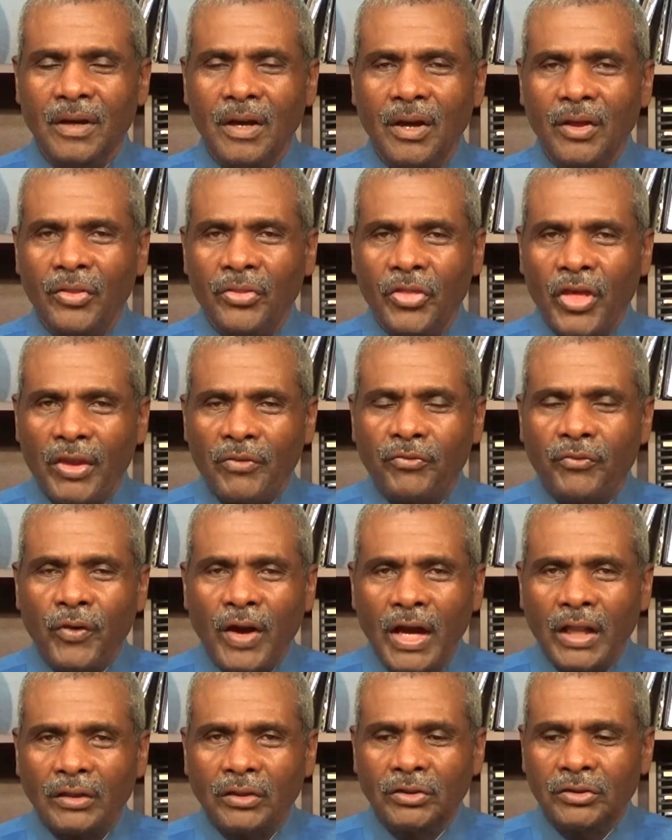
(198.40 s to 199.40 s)
they
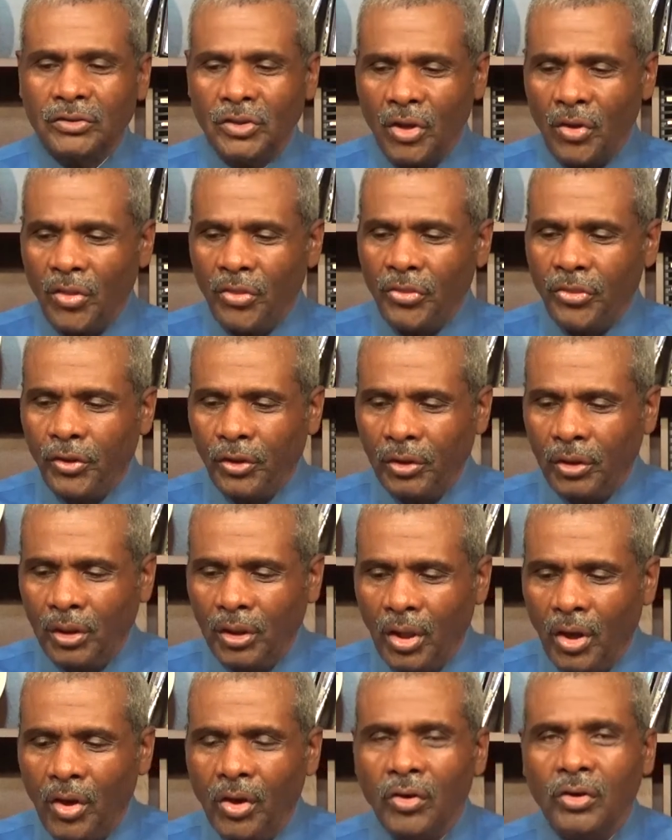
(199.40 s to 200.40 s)
followed the
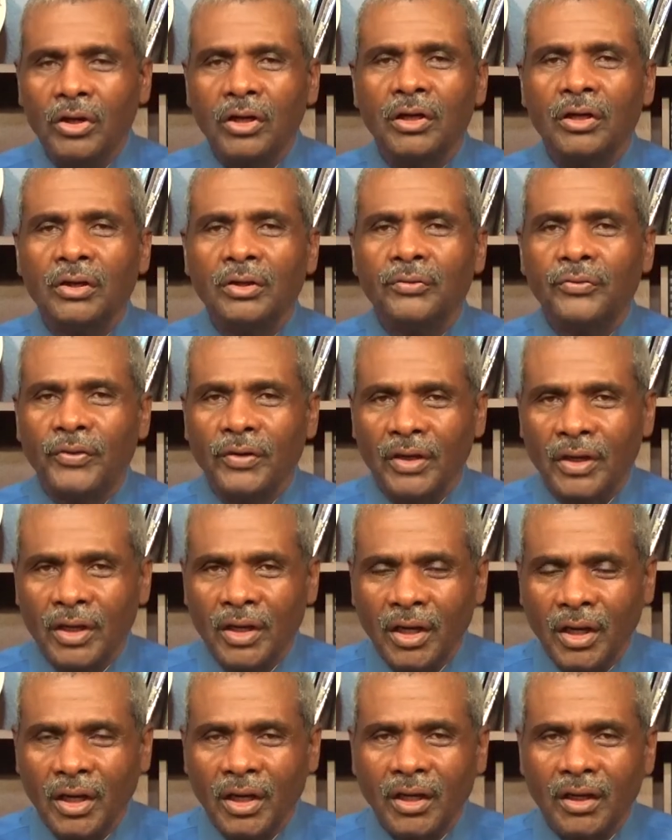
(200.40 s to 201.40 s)
law of
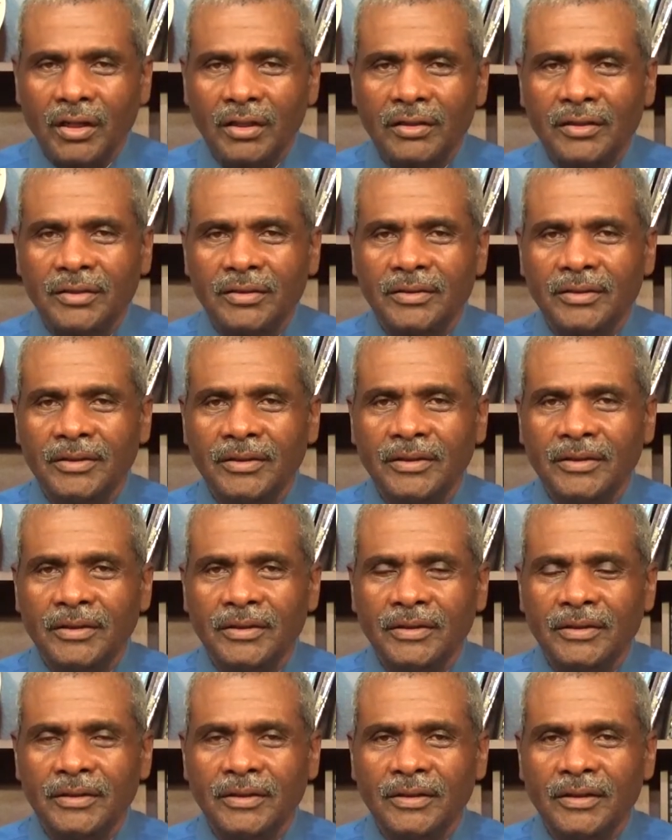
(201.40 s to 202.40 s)
God.
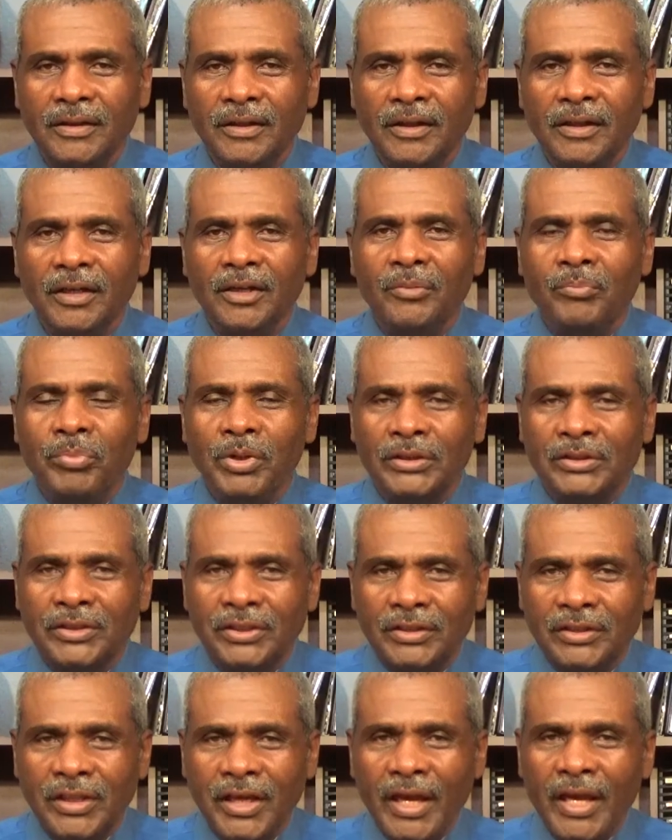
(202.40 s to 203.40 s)
But
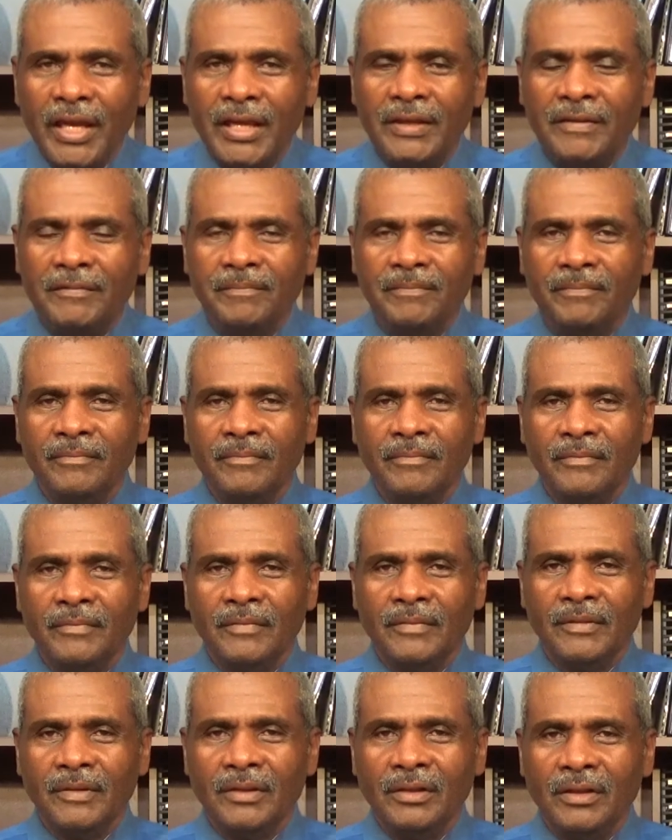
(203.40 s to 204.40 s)
today,
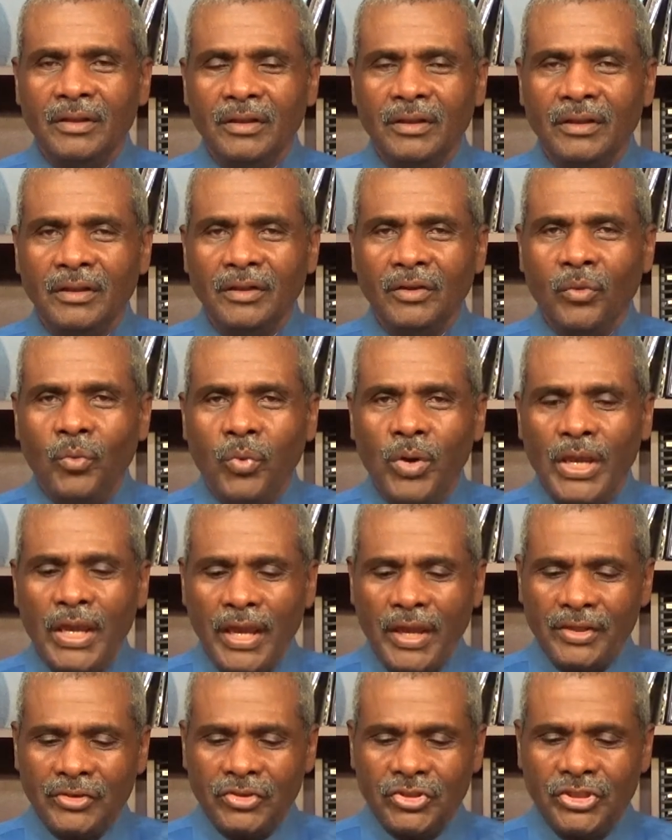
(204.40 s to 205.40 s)
we
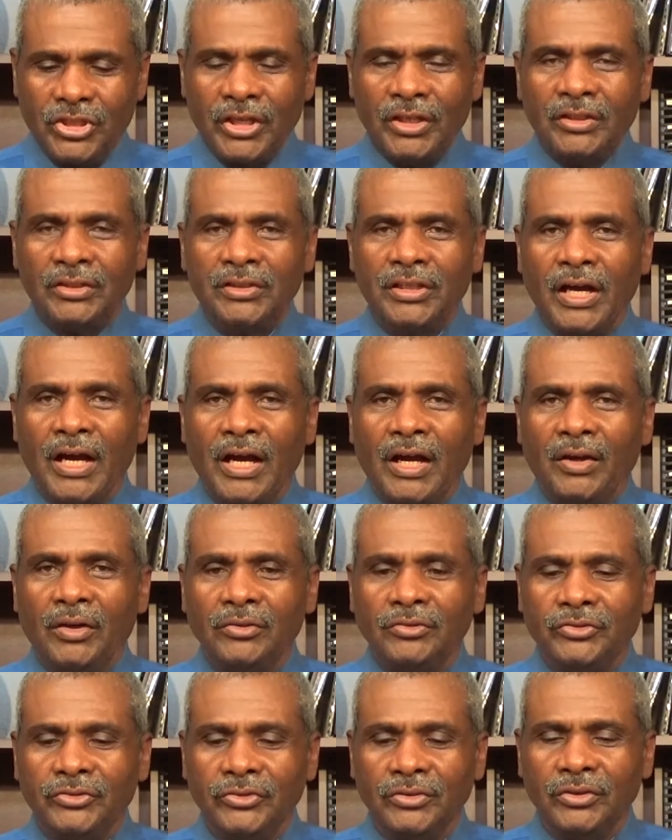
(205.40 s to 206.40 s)
as
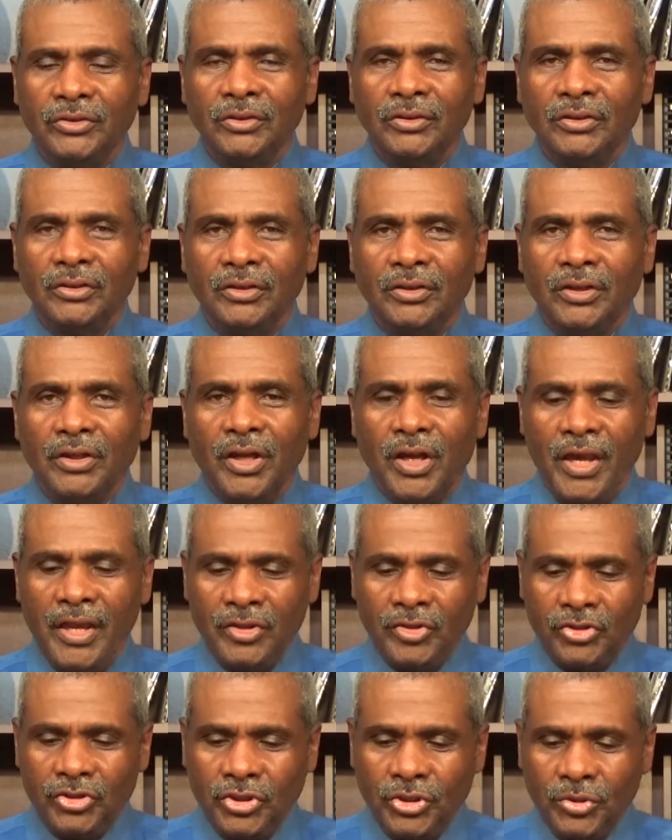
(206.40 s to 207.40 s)
Gentiles
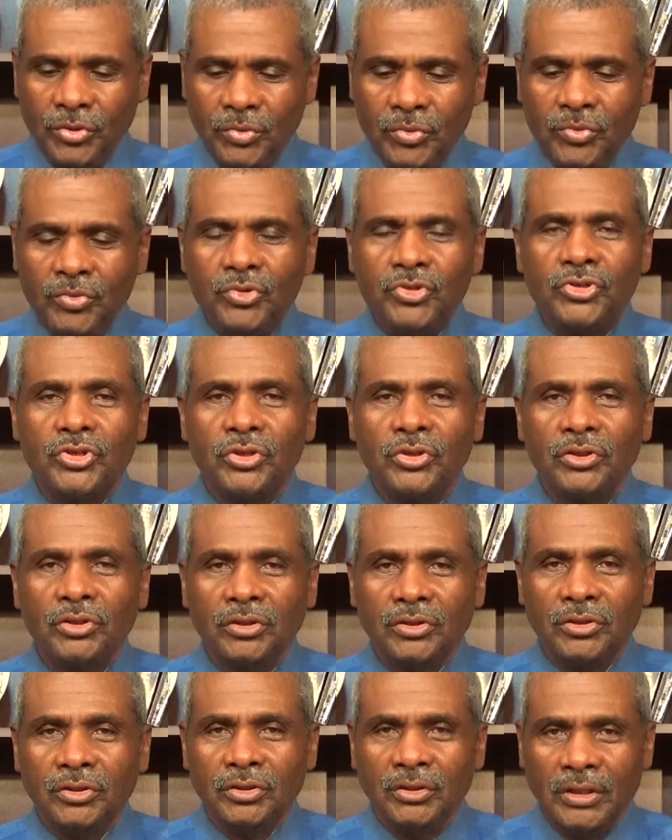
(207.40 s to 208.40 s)
and Jews
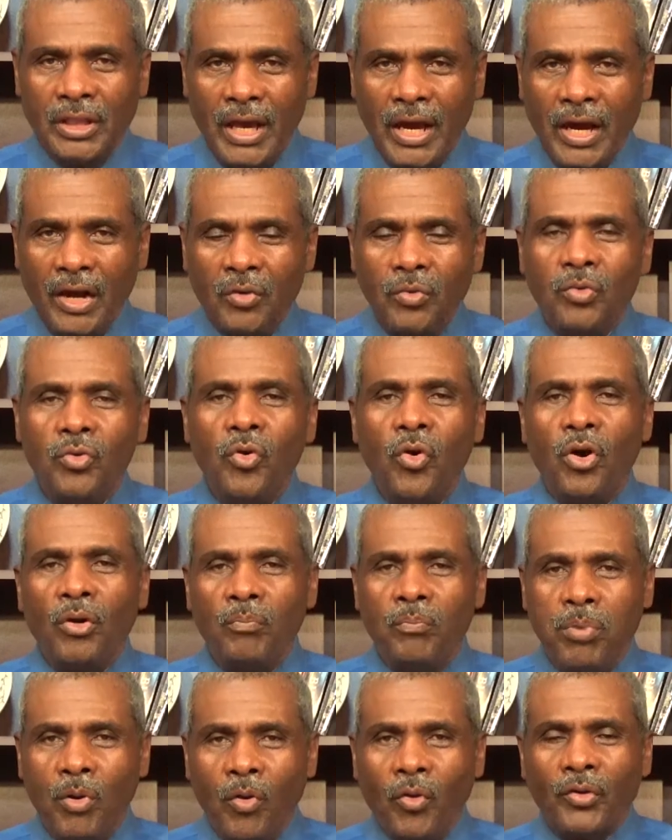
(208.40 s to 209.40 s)
now who are
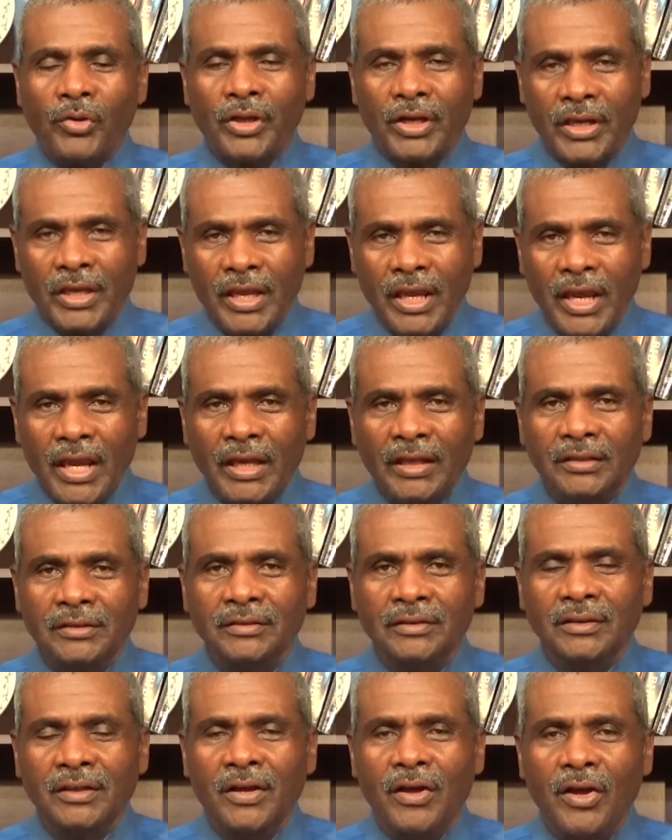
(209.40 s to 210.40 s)
born again,
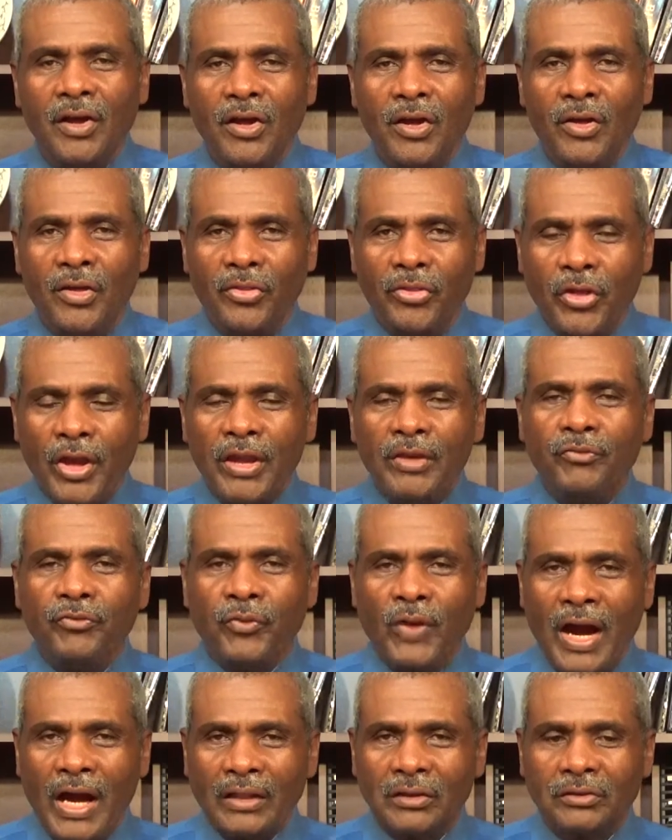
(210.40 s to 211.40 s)
they
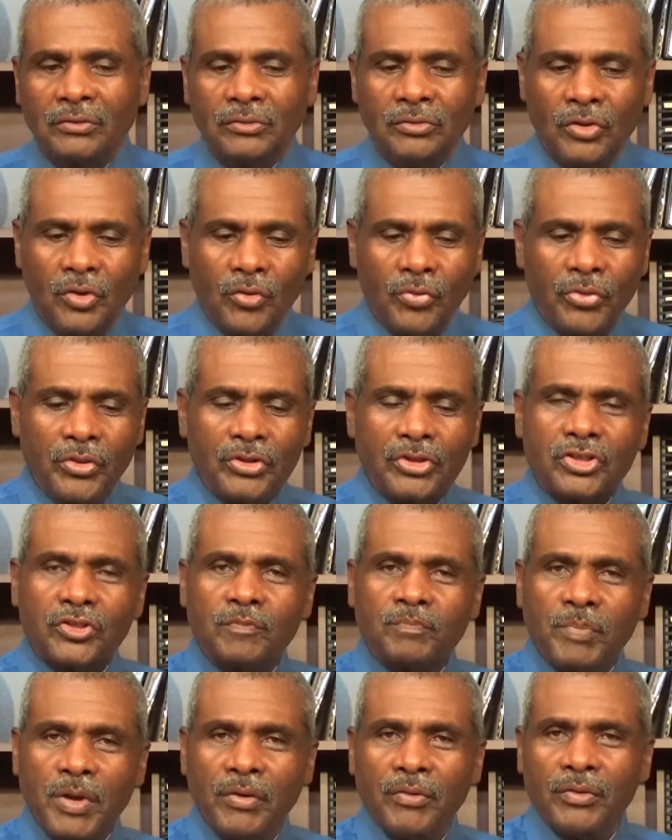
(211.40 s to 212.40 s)
follow the
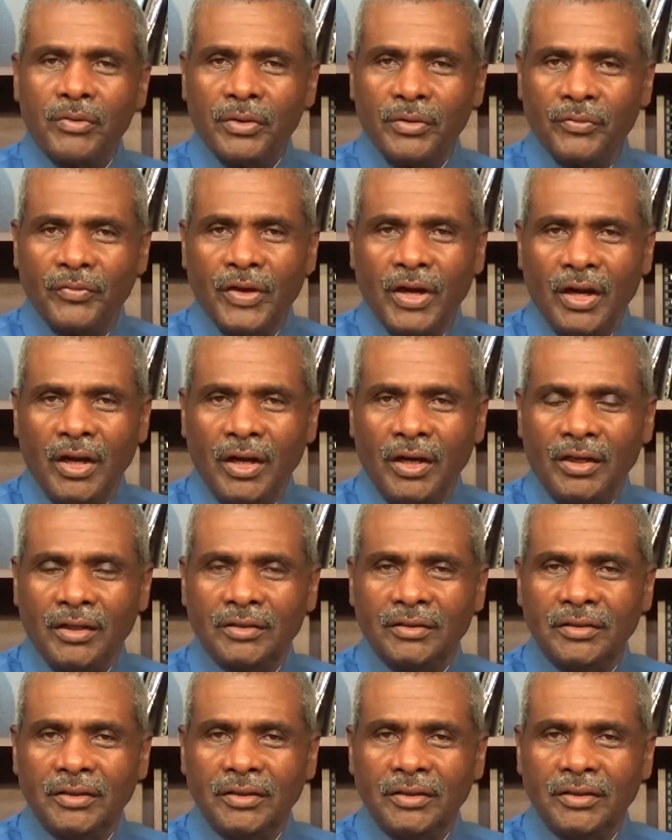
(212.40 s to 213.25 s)
Spirit of God.